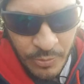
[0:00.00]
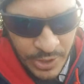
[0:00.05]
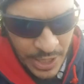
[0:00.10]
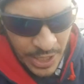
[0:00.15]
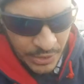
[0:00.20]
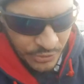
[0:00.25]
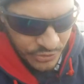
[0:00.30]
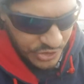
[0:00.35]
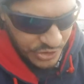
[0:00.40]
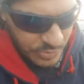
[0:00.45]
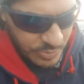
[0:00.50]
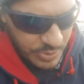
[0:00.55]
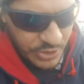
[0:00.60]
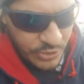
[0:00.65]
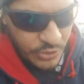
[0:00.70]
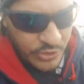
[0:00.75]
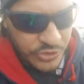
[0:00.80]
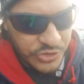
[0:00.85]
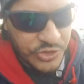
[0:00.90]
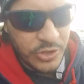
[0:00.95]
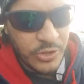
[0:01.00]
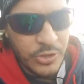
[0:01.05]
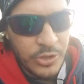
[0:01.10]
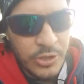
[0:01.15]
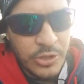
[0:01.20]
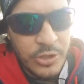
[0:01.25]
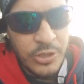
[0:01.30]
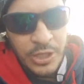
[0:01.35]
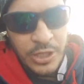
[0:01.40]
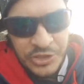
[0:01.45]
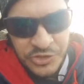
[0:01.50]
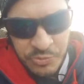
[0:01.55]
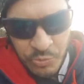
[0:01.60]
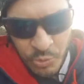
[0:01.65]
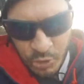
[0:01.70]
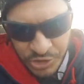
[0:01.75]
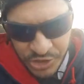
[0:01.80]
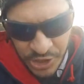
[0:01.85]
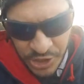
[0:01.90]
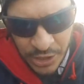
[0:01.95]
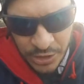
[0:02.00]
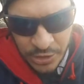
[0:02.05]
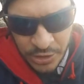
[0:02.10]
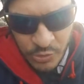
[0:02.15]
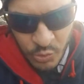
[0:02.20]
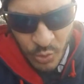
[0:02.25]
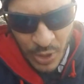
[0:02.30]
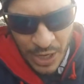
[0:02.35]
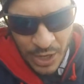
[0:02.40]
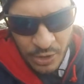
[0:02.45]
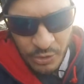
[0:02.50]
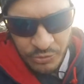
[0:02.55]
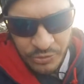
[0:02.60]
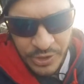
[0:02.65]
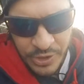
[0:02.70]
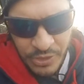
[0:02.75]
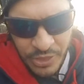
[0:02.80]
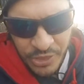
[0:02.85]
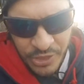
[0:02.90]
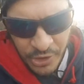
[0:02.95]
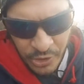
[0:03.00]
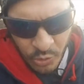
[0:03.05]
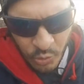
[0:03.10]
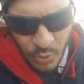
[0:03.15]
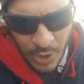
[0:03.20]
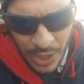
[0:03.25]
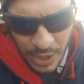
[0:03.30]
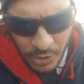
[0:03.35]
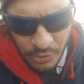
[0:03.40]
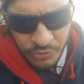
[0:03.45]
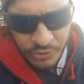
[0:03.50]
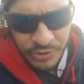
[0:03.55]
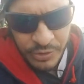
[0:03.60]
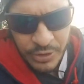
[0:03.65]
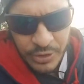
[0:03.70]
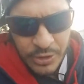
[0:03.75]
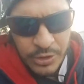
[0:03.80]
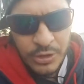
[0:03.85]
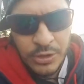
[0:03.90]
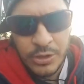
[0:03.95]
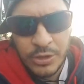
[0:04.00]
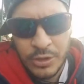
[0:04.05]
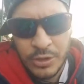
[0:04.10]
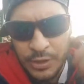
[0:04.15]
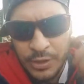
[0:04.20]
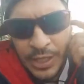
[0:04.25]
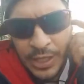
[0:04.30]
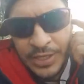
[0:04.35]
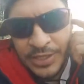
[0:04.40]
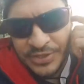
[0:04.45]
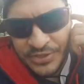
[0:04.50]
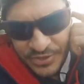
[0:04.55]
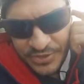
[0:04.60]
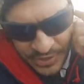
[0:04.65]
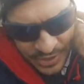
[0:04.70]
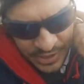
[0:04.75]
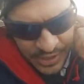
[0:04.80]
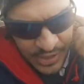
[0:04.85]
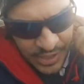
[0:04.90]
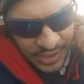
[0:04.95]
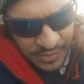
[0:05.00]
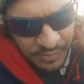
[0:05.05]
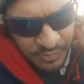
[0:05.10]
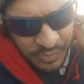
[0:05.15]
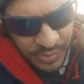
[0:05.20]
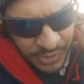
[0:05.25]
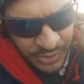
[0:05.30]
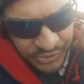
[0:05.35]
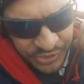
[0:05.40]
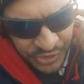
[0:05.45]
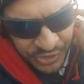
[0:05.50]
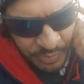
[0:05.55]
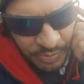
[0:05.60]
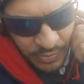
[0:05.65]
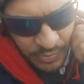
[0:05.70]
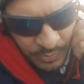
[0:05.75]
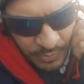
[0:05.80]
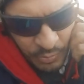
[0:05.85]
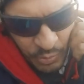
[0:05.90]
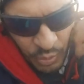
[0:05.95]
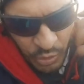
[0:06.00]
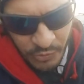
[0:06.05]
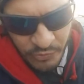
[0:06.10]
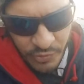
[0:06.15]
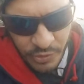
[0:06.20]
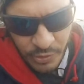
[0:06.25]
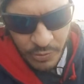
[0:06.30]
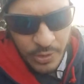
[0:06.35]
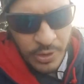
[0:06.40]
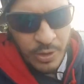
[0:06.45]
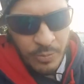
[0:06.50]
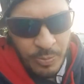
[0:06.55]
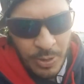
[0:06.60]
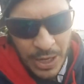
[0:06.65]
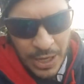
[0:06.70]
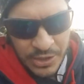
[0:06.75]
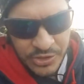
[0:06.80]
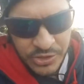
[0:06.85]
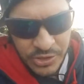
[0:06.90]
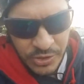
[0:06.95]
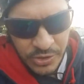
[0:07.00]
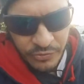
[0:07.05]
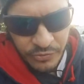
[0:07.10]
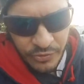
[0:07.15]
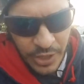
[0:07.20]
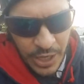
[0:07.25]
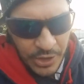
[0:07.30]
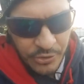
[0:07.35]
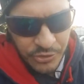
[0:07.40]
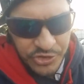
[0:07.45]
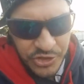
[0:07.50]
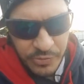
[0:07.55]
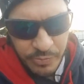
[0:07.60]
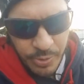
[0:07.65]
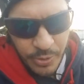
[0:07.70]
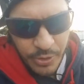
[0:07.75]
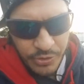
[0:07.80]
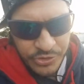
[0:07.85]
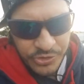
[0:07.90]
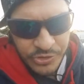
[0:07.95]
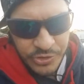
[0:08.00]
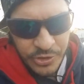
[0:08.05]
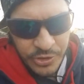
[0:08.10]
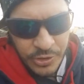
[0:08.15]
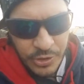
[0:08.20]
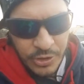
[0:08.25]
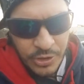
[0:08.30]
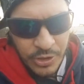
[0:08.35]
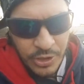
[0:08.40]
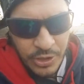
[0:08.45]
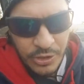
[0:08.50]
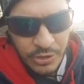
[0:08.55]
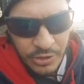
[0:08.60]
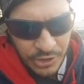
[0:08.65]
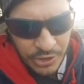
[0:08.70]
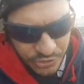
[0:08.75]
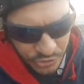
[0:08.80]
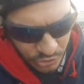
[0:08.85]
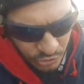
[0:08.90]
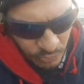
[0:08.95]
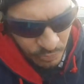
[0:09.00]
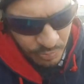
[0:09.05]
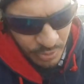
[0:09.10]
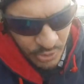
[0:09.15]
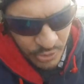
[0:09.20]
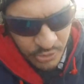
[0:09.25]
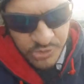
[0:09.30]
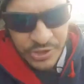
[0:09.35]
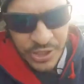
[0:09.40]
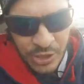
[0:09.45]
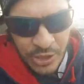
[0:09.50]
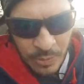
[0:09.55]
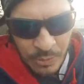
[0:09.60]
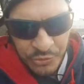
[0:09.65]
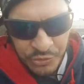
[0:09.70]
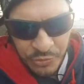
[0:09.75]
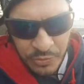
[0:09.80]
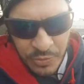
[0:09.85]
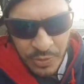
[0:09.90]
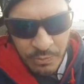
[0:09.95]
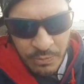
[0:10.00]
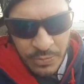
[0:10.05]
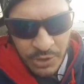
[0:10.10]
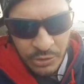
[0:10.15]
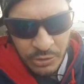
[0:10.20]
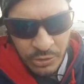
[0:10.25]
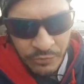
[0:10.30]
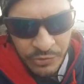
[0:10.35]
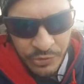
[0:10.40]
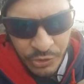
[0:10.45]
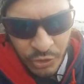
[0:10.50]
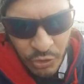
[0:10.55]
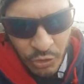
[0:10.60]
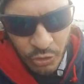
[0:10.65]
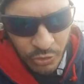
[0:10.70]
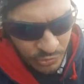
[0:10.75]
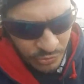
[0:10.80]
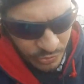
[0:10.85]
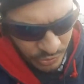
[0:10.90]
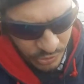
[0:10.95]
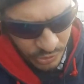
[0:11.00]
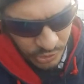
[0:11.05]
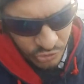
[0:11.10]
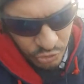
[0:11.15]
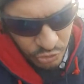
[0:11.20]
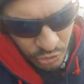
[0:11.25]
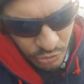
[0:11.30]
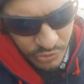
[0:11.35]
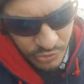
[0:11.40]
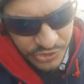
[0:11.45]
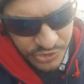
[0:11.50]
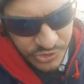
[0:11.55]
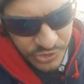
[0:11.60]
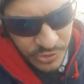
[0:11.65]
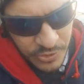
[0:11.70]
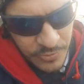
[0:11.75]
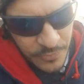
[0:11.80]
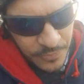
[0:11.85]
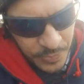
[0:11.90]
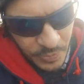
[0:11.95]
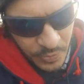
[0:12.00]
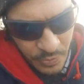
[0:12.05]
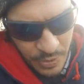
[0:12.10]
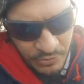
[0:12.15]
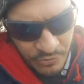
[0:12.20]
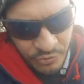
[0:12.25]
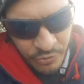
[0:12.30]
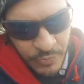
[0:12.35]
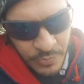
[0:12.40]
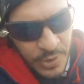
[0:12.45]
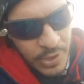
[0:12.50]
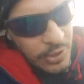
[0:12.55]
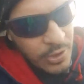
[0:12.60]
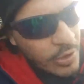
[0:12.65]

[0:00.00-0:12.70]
energy, because it's more tightly wound and thinner wound, and it builds up more of a positive energy burst, an electrical burst that comes from the middle of the torus, right? From